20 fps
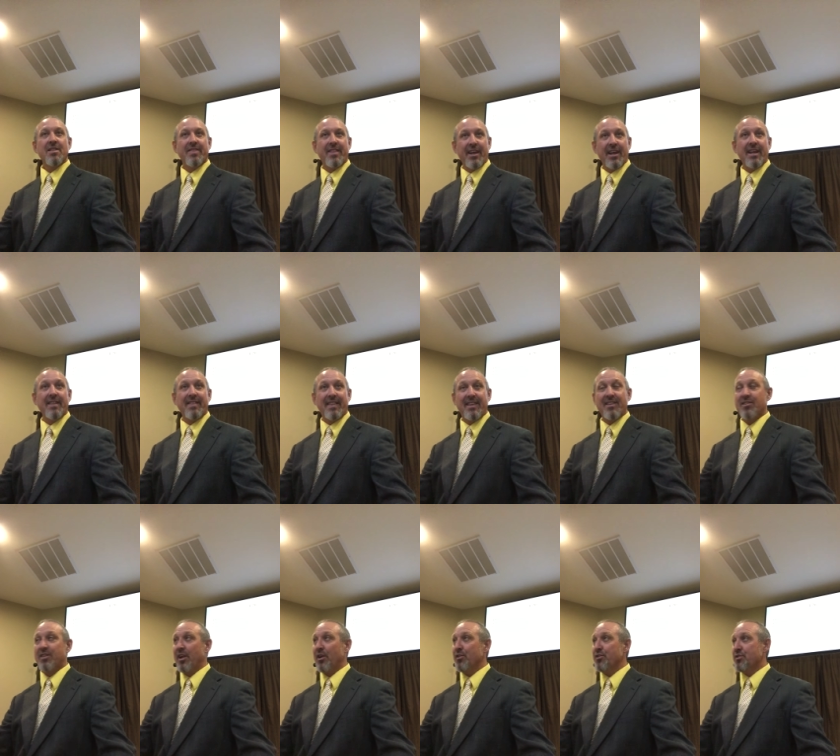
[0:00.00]

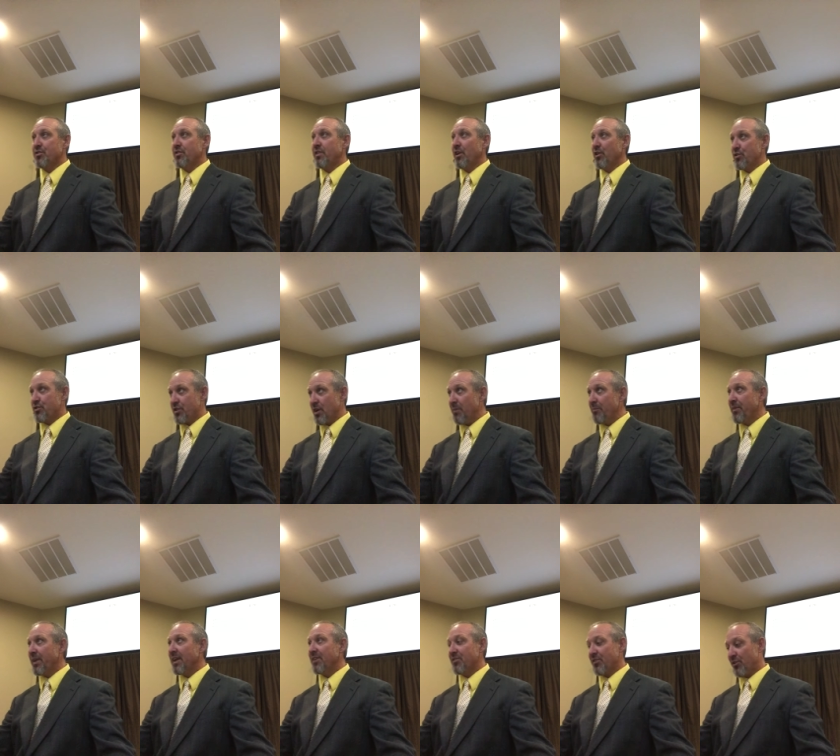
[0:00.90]
That there's, there's
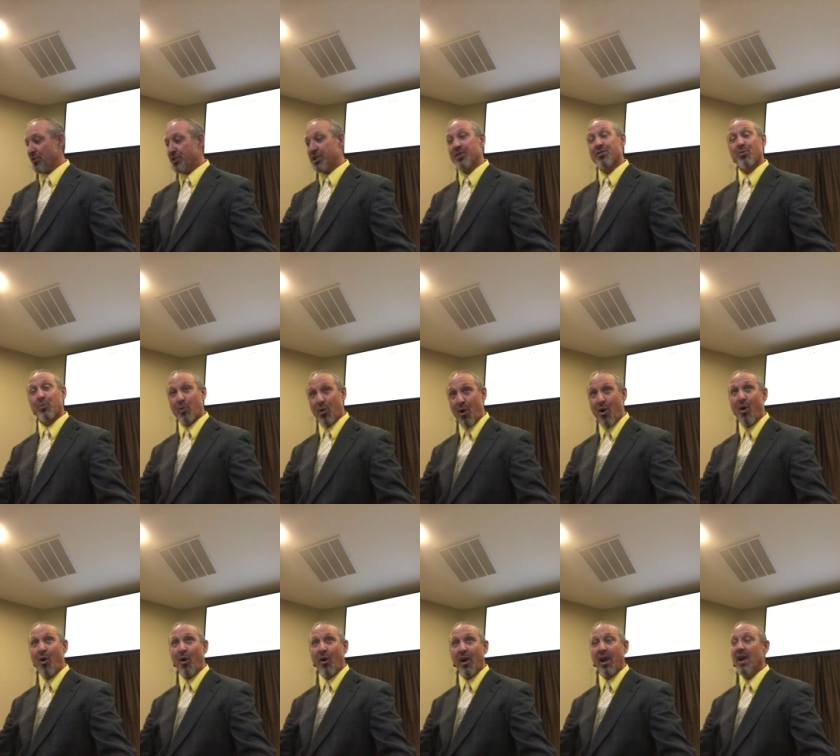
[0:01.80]
some things that are just
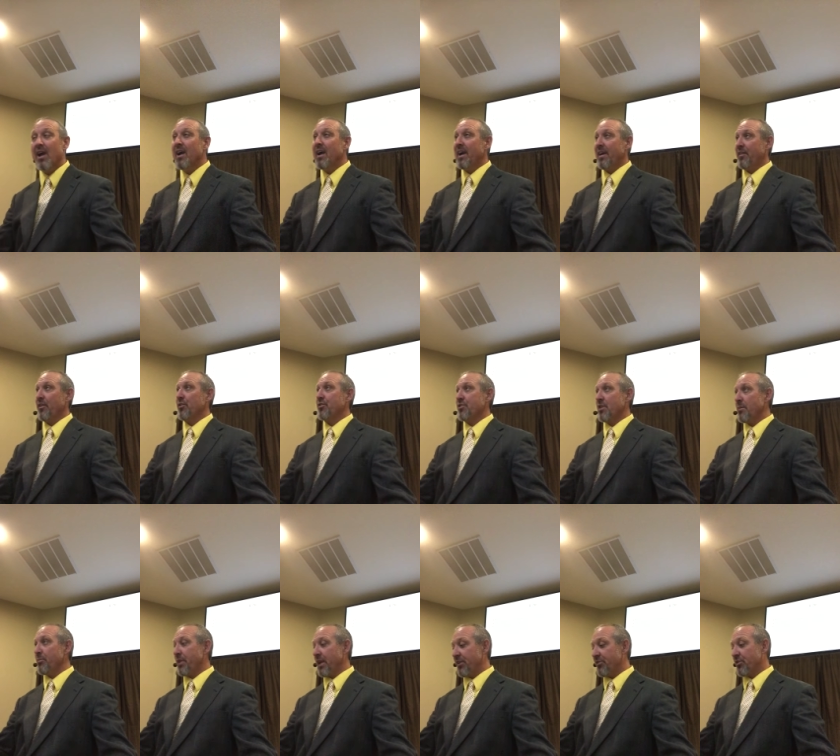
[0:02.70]
wrong and there are
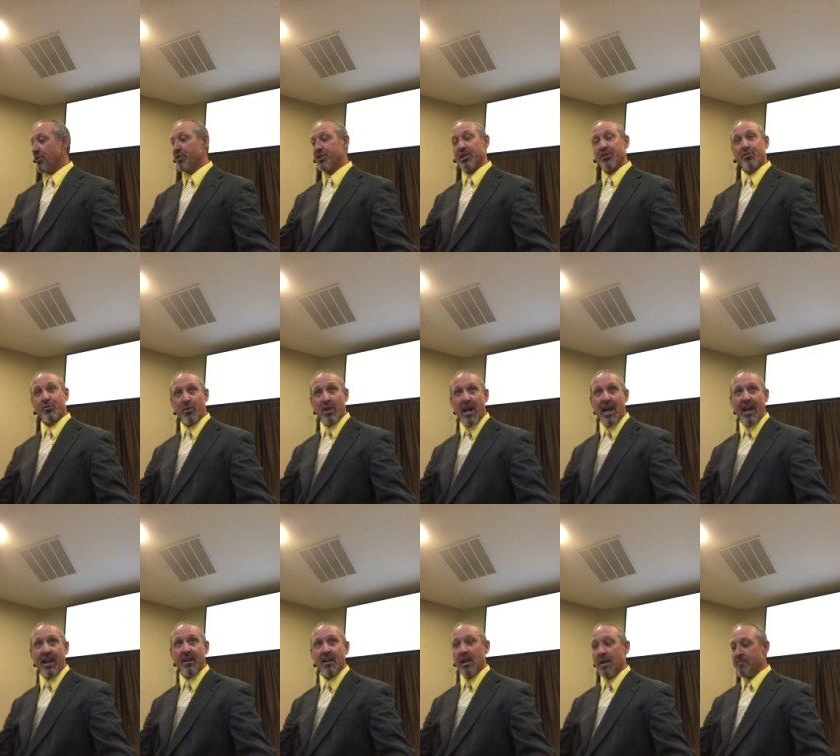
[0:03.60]
some things that are just
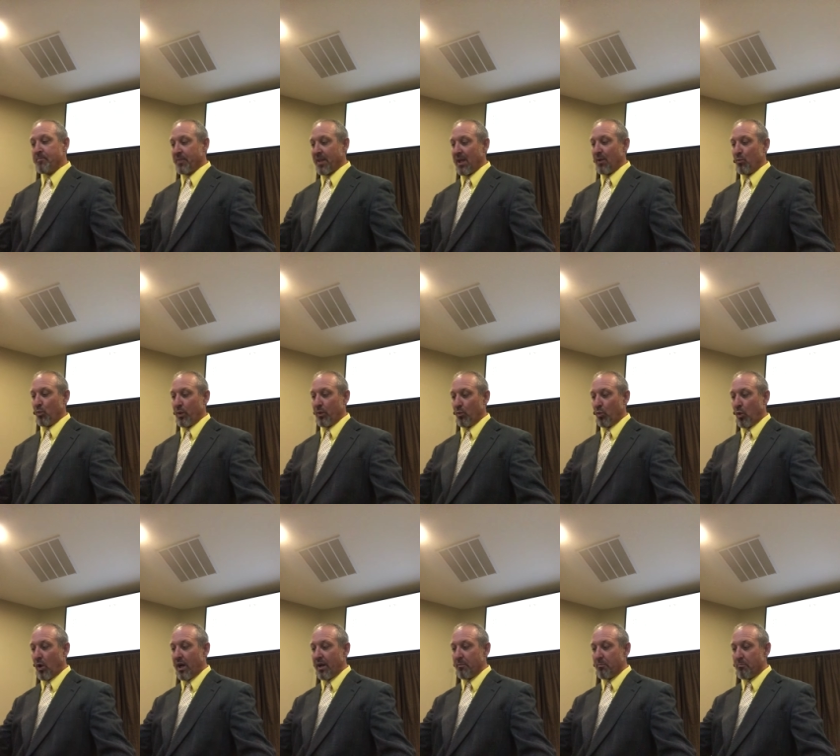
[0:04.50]
right. And when
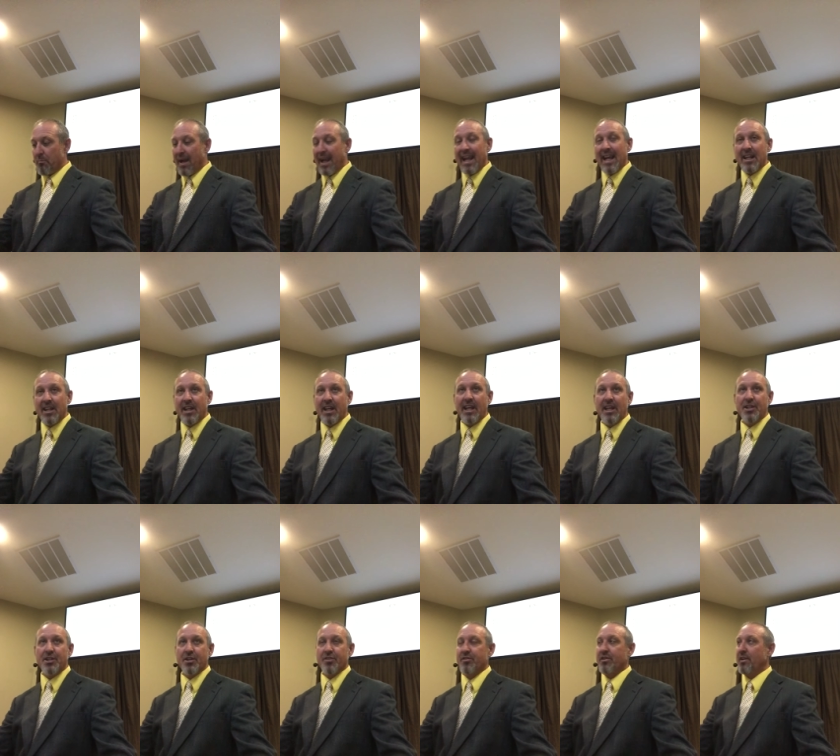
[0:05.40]
what man
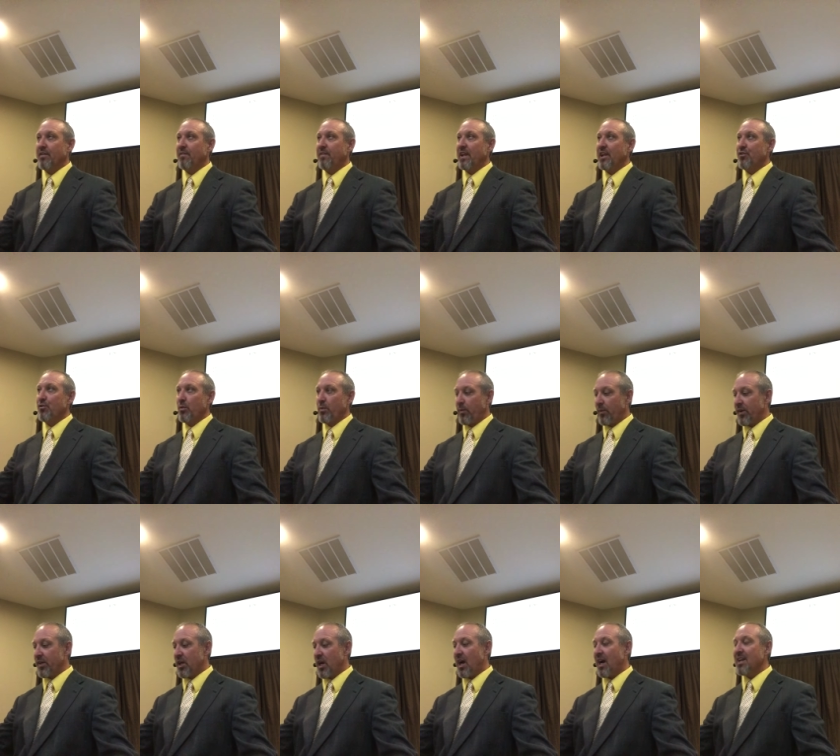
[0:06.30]
teaches conflicts with
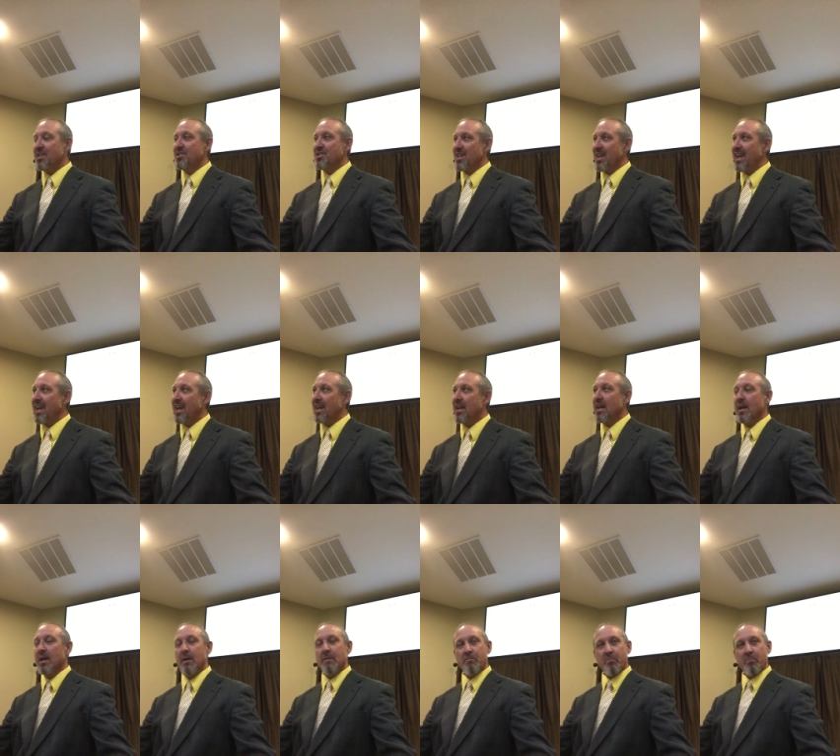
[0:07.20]
what God said,